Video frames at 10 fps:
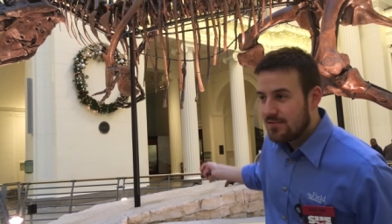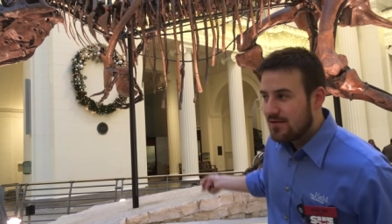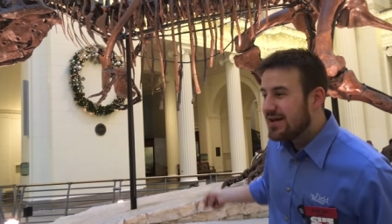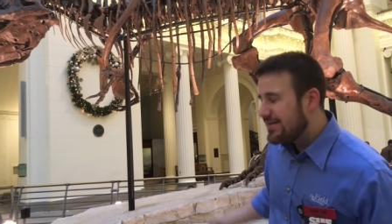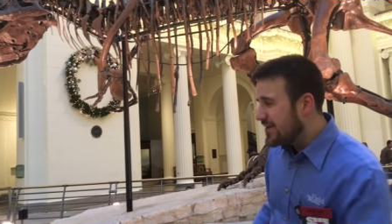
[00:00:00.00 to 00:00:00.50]

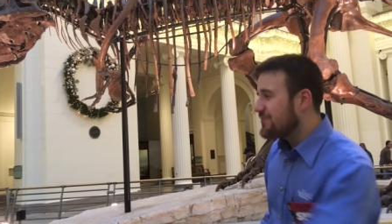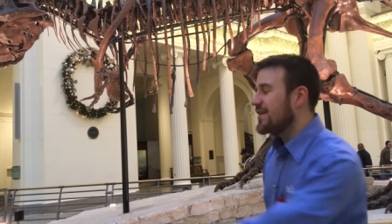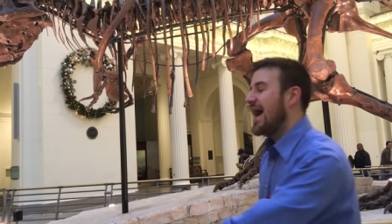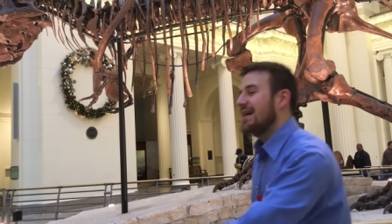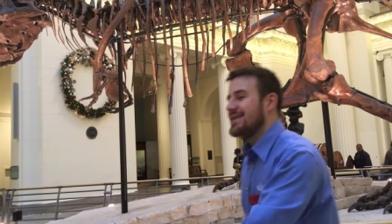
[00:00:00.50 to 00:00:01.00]
Even if
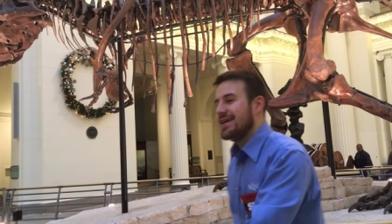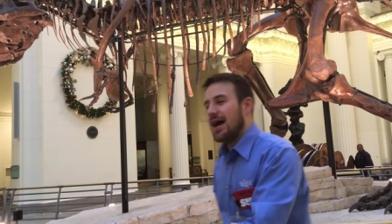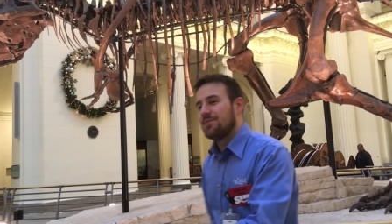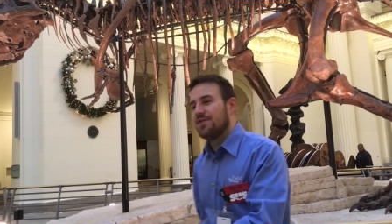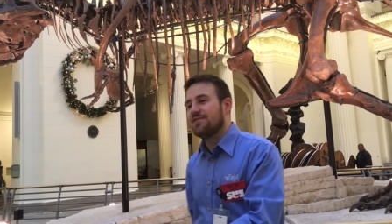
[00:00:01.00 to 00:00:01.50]
she had
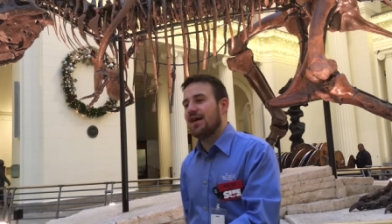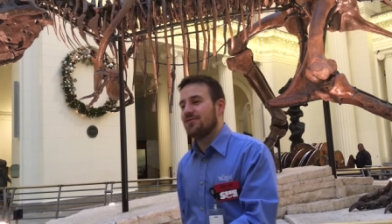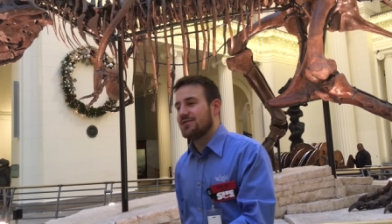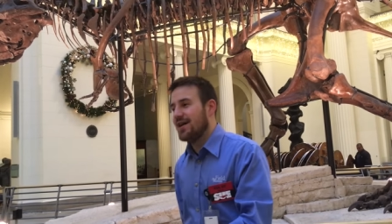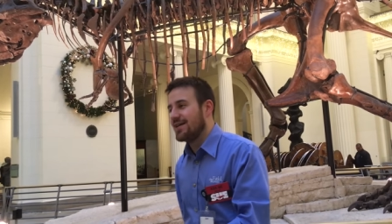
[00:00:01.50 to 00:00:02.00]
kneecaps, she's
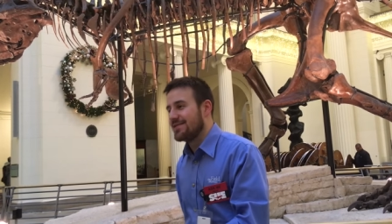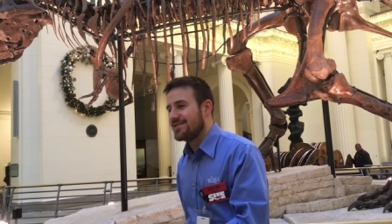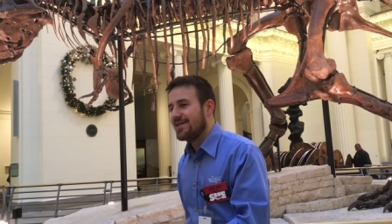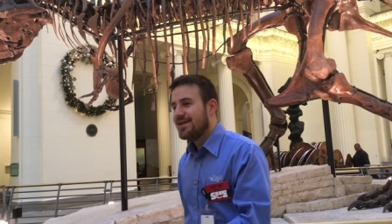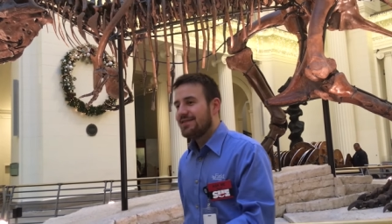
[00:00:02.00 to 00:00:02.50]
7 tons.
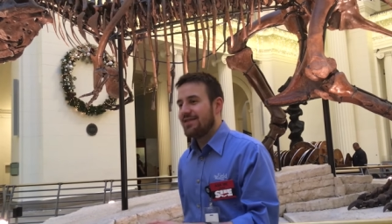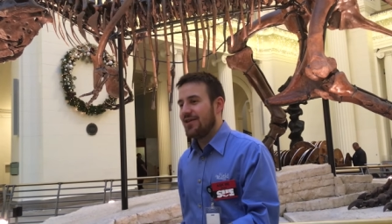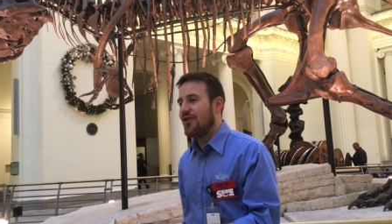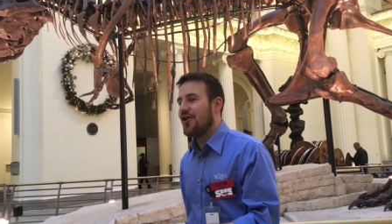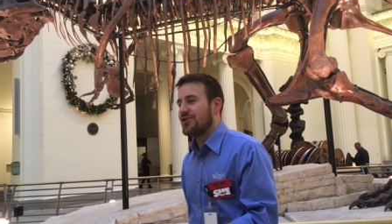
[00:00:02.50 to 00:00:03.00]
It's a
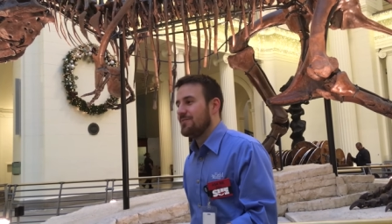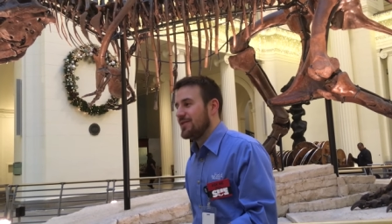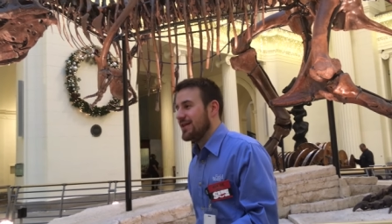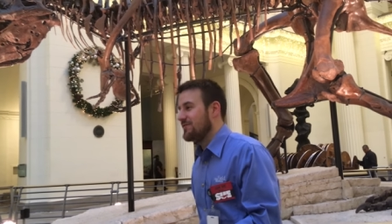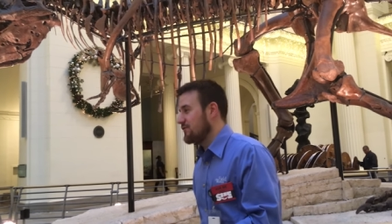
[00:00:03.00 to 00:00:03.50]
little hard to
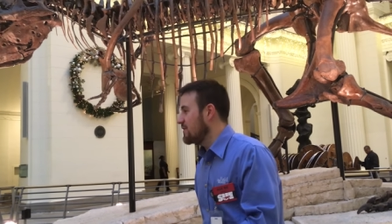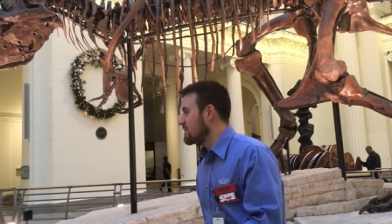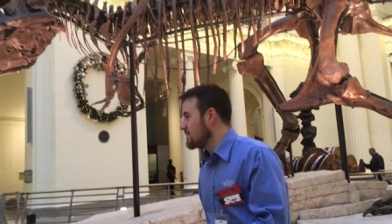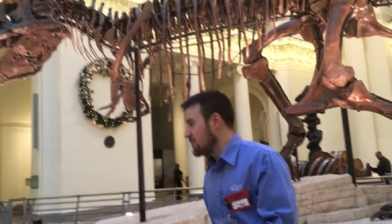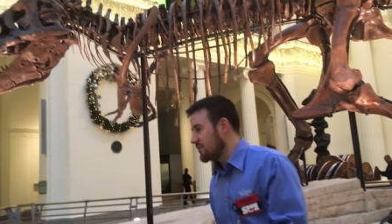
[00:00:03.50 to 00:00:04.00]
believe that she
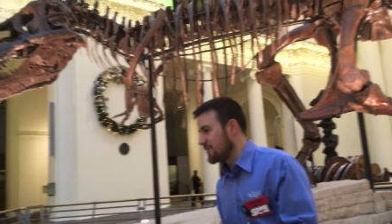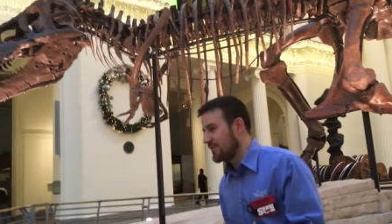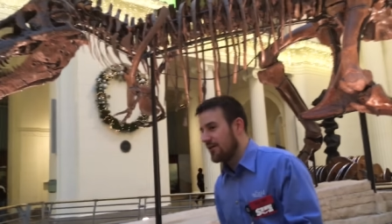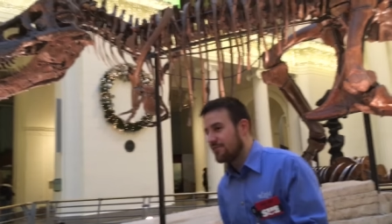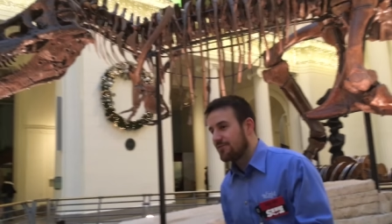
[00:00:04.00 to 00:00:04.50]
could support
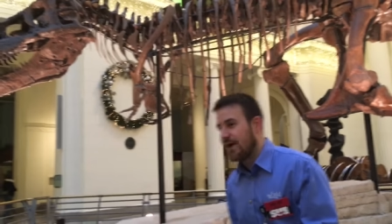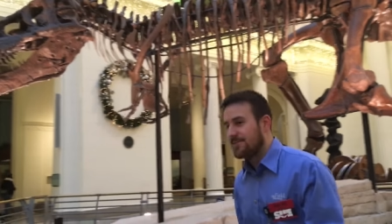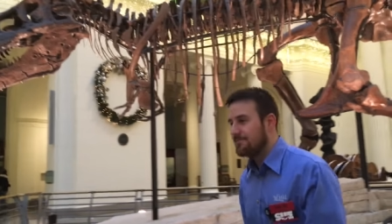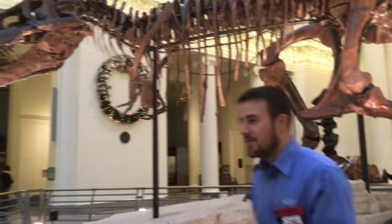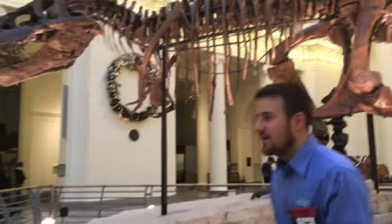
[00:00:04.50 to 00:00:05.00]
herself,
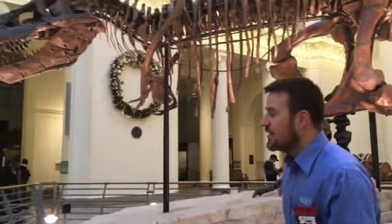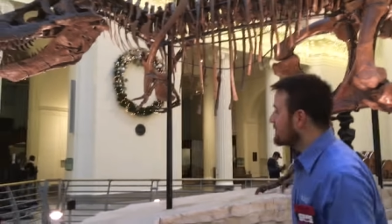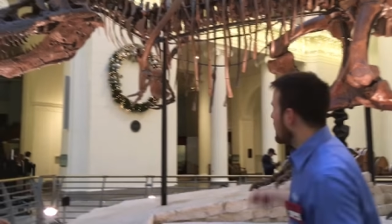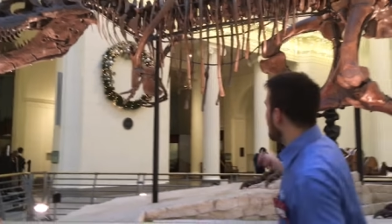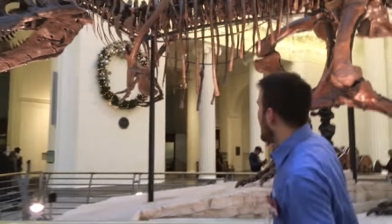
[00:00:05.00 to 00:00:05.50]
right?
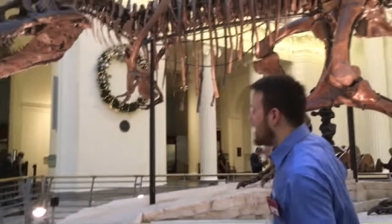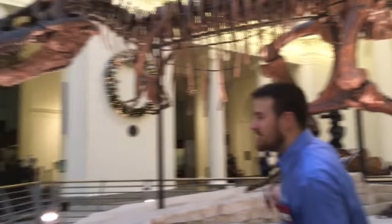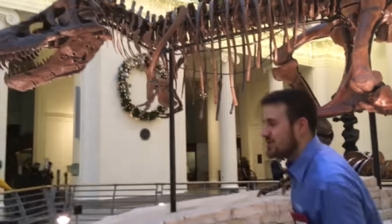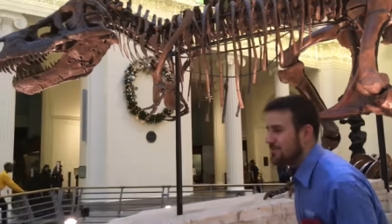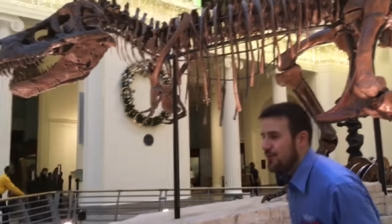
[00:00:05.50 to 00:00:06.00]
So why
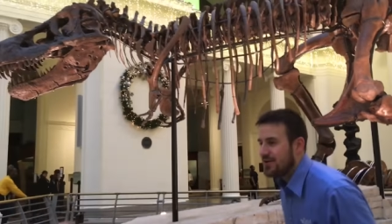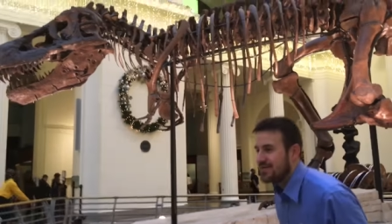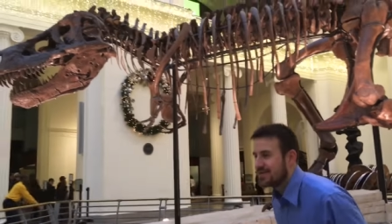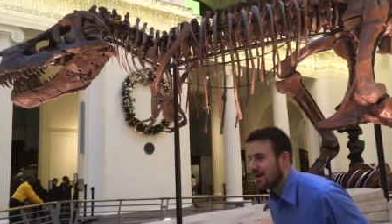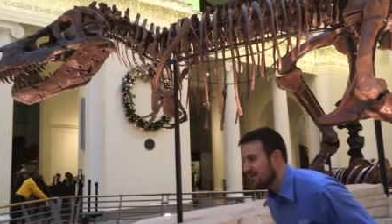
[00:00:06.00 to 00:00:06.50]
is she put in
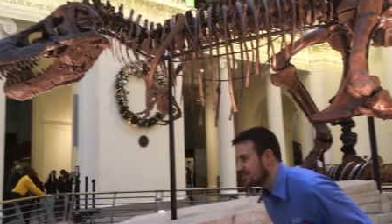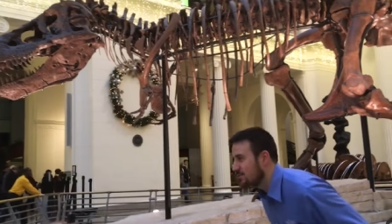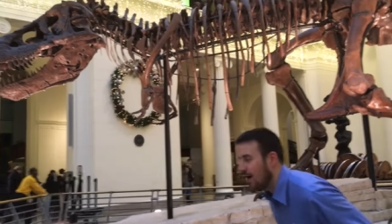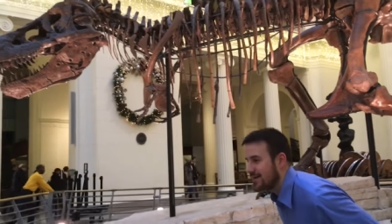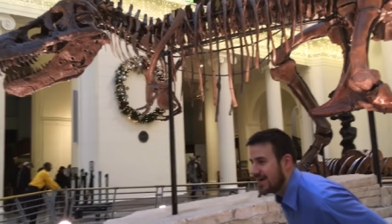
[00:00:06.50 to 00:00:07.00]
this kind of
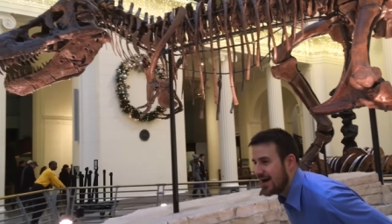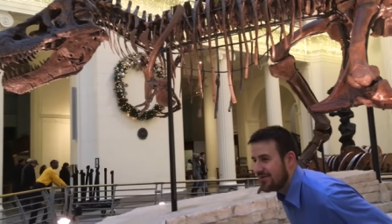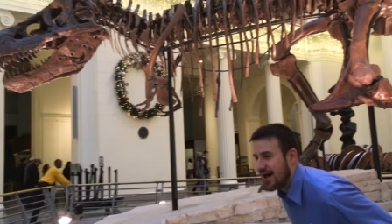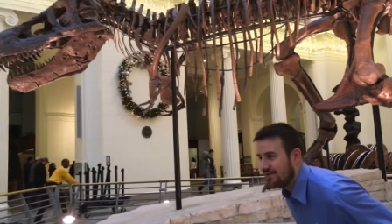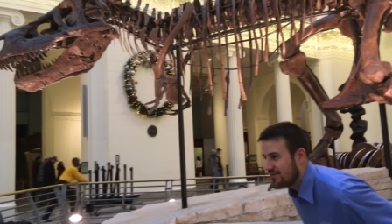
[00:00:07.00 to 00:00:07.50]
squat
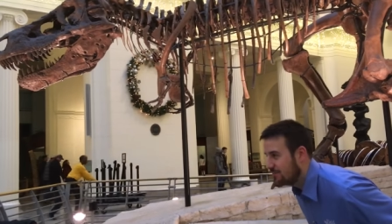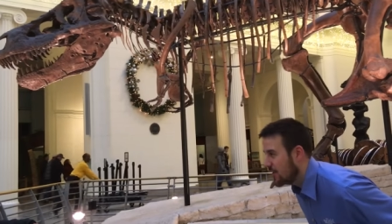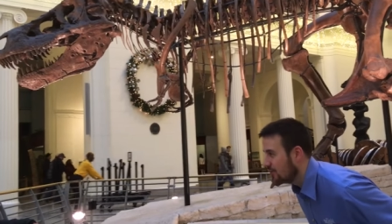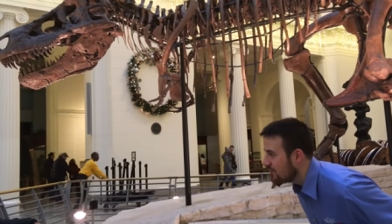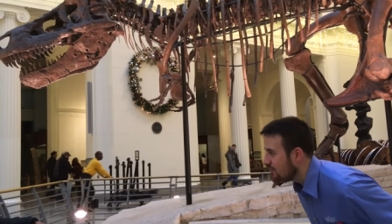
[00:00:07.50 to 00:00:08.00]
down active
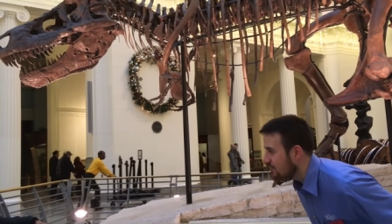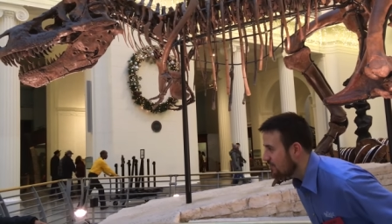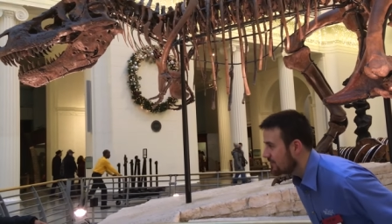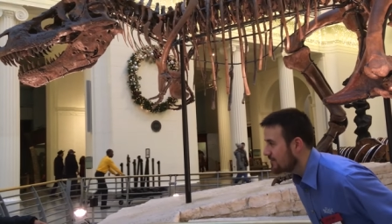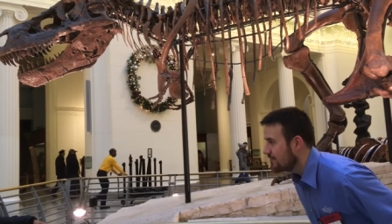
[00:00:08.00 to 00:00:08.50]

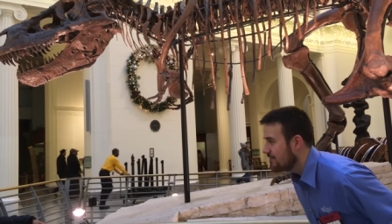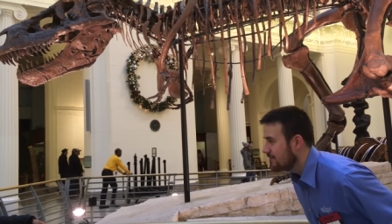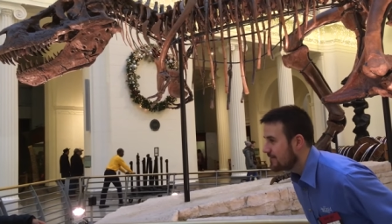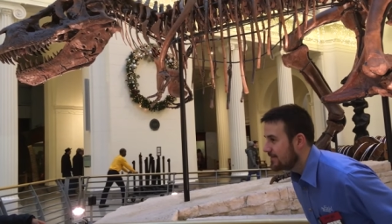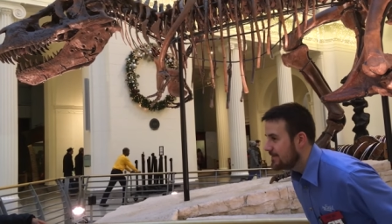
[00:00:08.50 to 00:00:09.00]
pose?
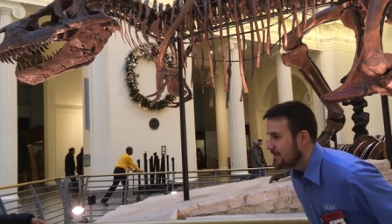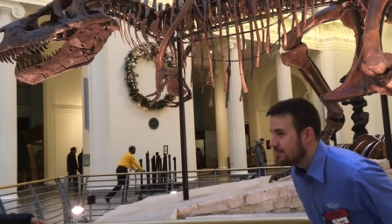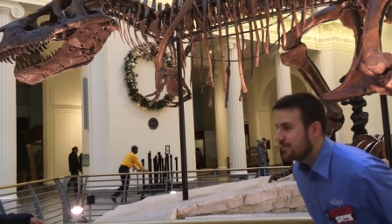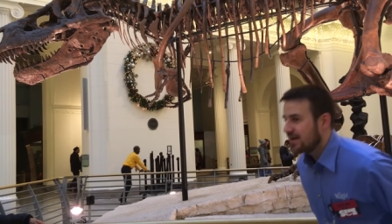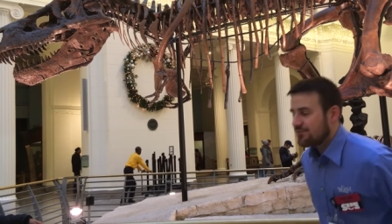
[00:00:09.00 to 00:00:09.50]

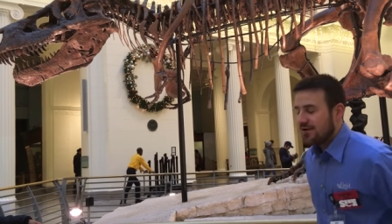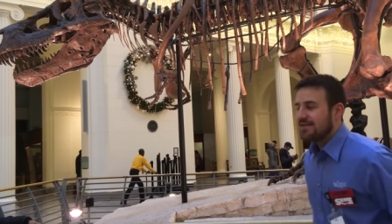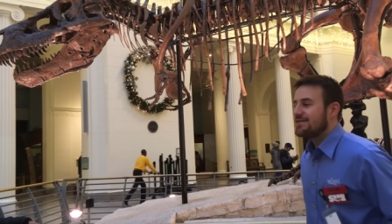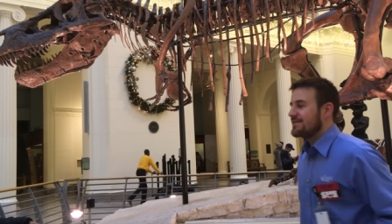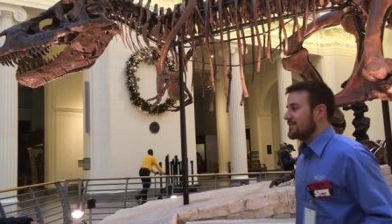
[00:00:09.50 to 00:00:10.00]
Biggest
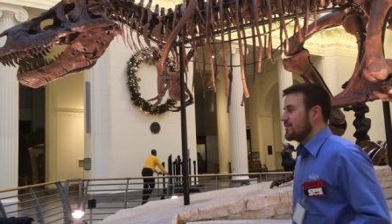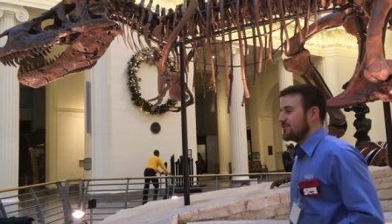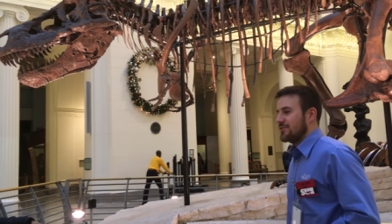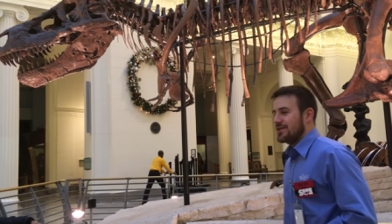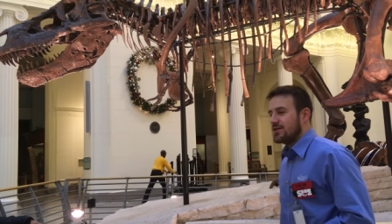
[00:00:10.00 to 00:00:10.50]
reason is because it
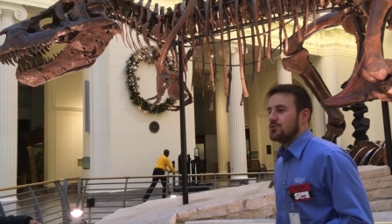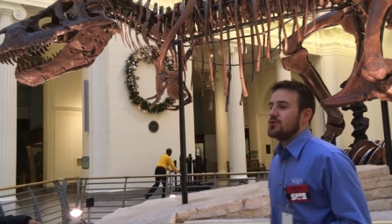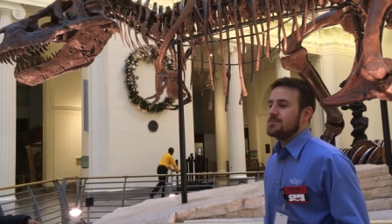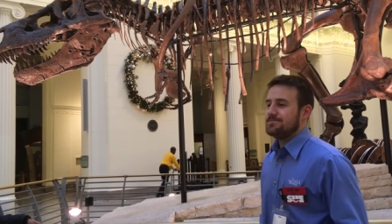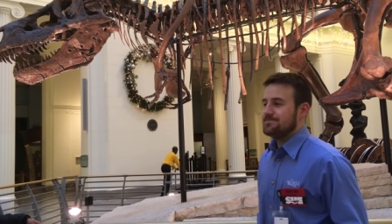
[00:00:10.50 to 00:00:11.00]
looks really cool.